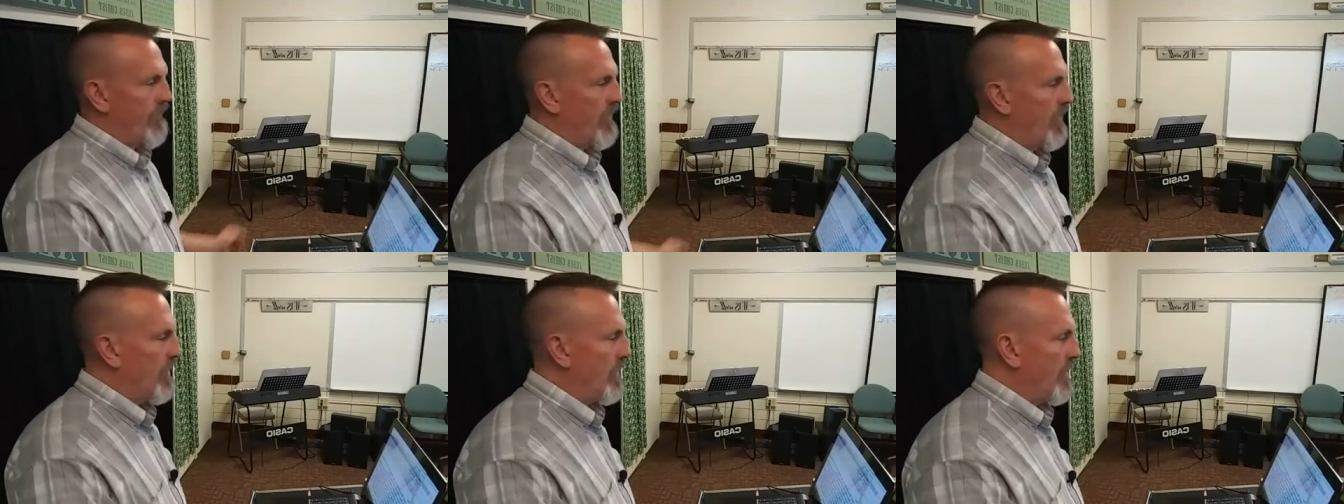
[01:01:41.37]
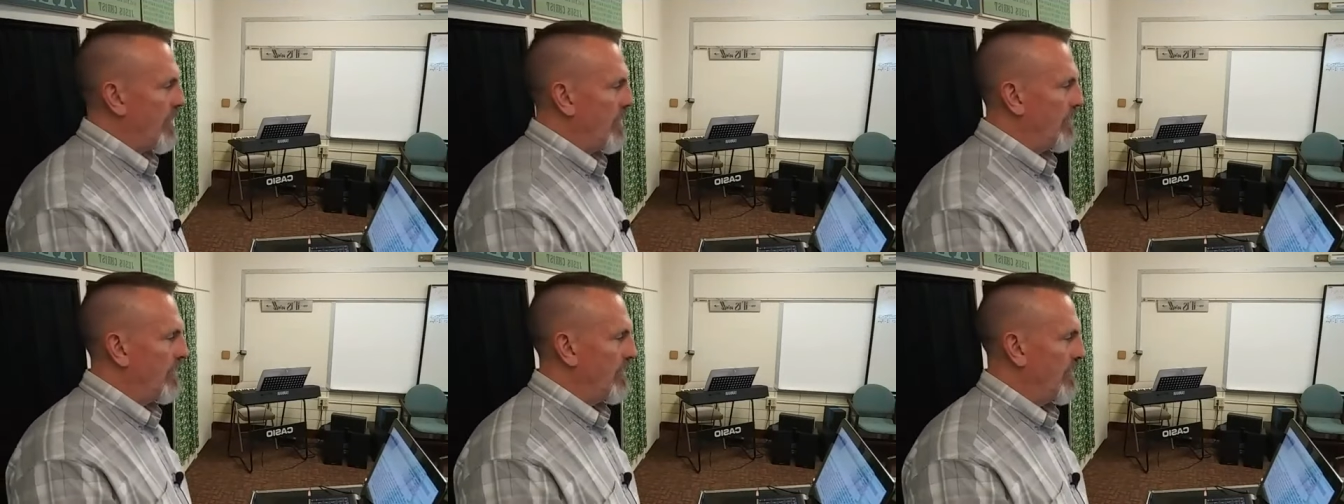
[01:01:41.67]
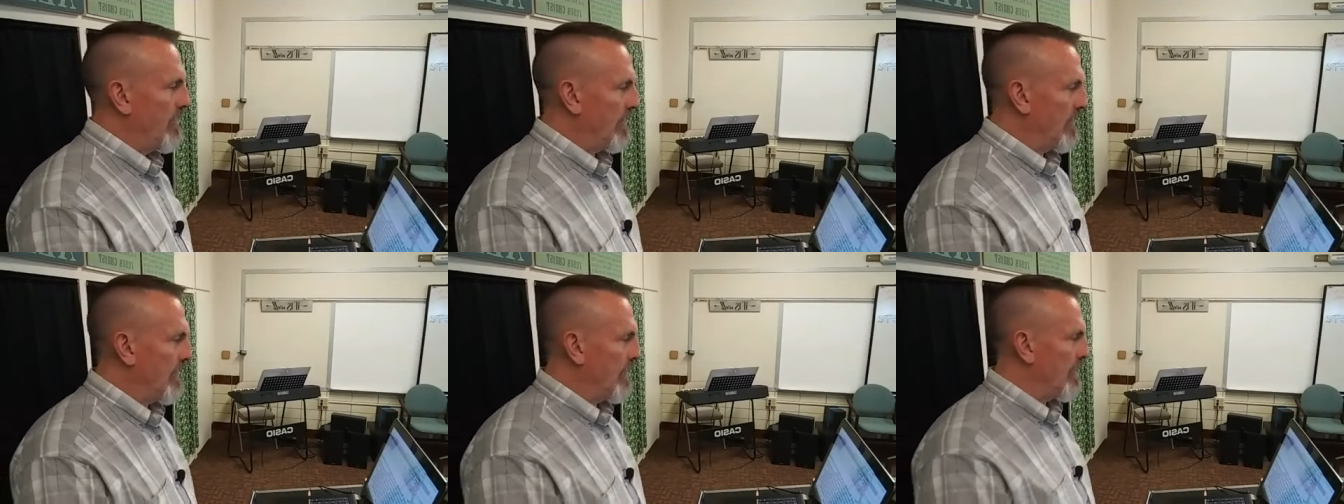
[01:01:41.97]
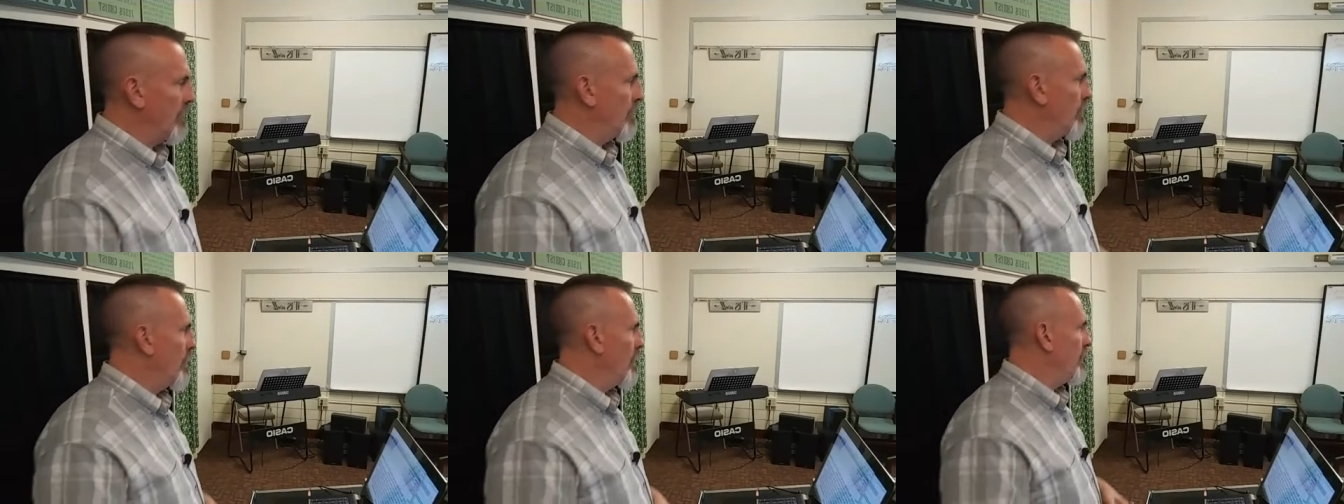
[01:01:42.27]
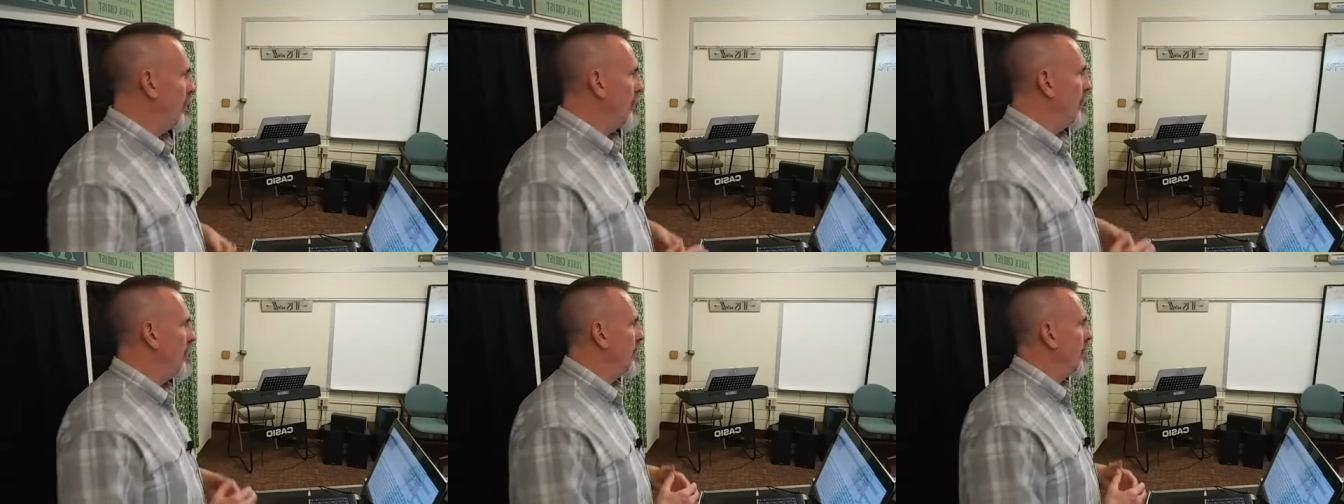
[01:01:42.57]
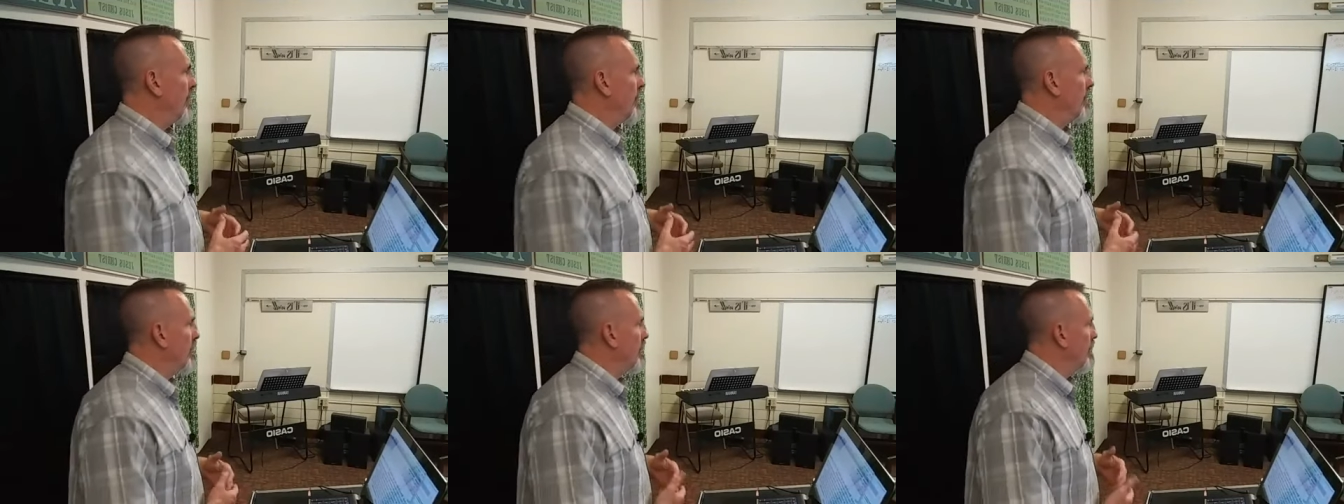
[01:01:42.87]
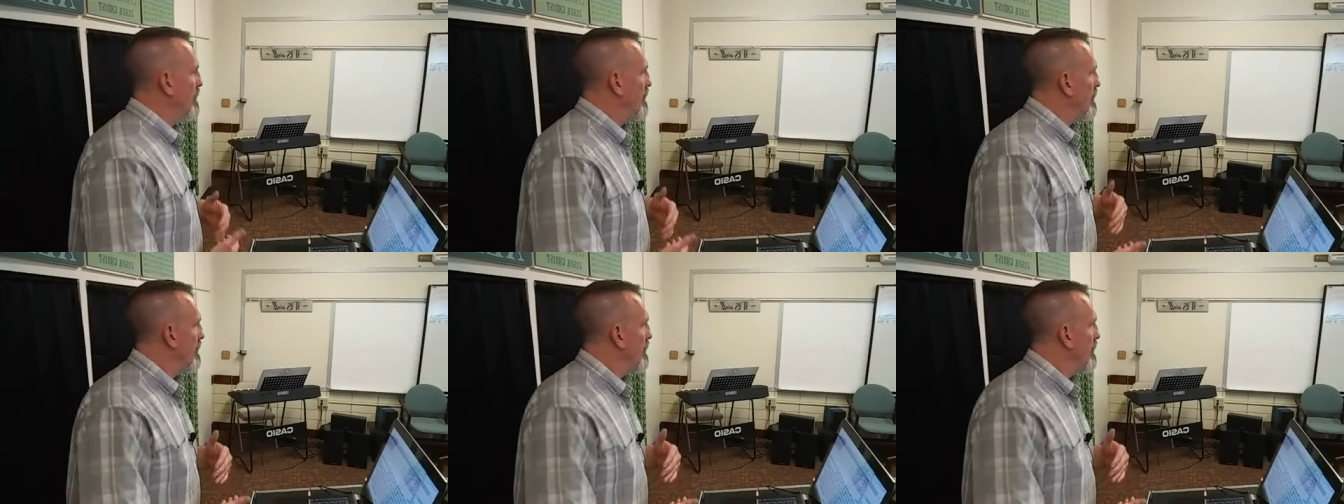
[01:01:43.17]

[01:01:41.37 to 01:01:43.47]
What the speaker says: And again, when you hear